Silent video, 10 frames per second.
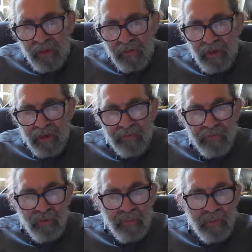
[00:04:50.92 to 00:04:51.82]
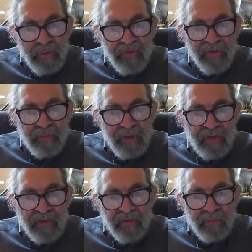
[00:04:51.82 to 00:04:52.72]
The last few moments of
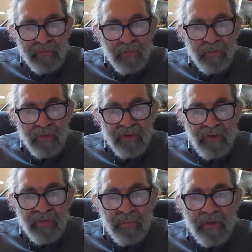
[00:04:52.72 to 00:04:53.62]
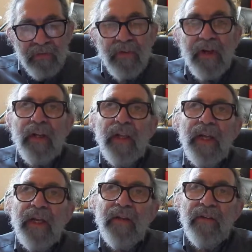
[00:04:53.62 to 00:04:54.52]
peace before the desperate final
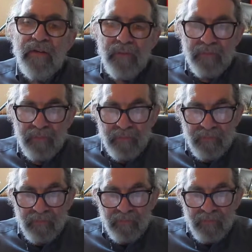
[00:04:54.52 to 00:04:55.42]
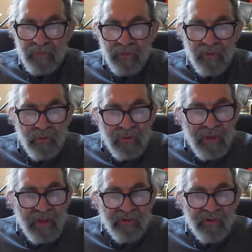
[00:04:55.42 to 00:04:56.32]
act. The
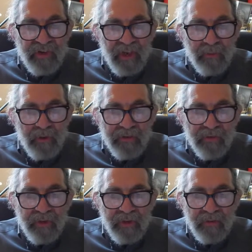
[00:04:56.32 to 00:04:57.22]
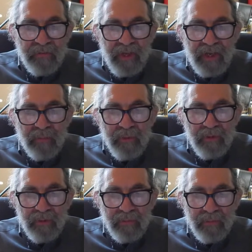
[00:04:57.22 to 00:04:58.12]
good-natured camaraderie of the
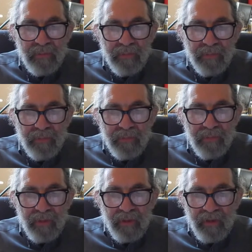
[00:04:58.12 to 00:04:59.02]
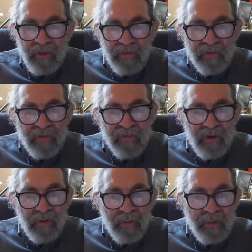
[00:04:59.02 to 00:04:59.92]
Alamo. Custer's
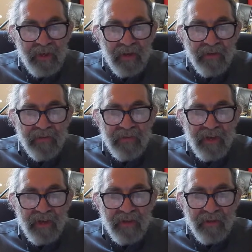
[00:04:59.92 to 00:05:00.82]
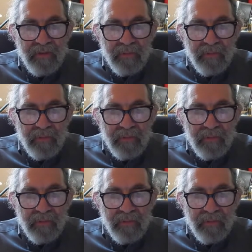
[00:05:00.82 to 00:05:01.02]
heroic last stand.